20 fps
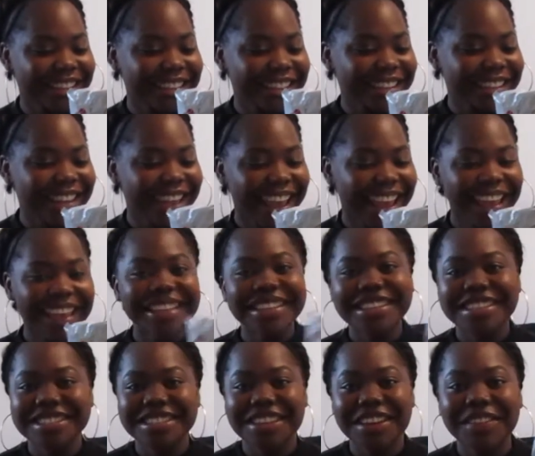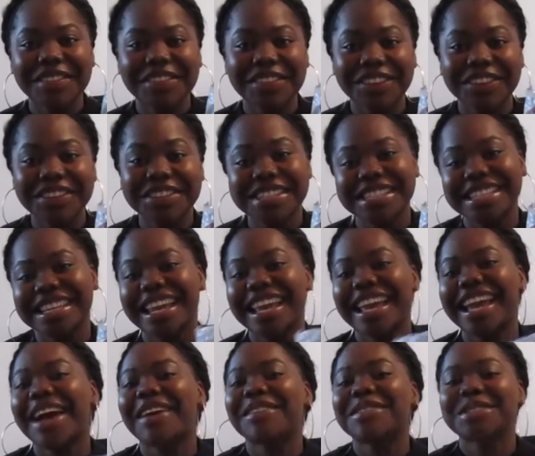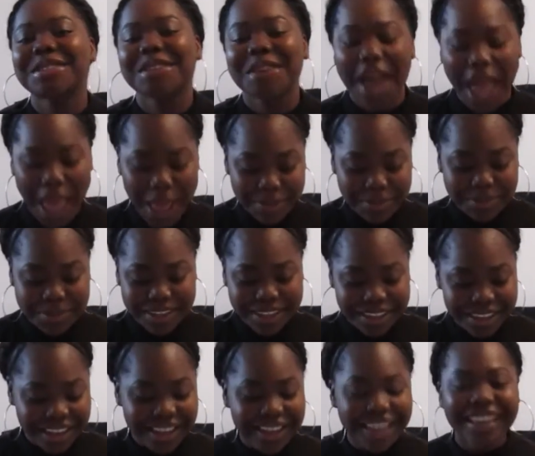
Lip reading: yeah, it just came through today. I'm so happy.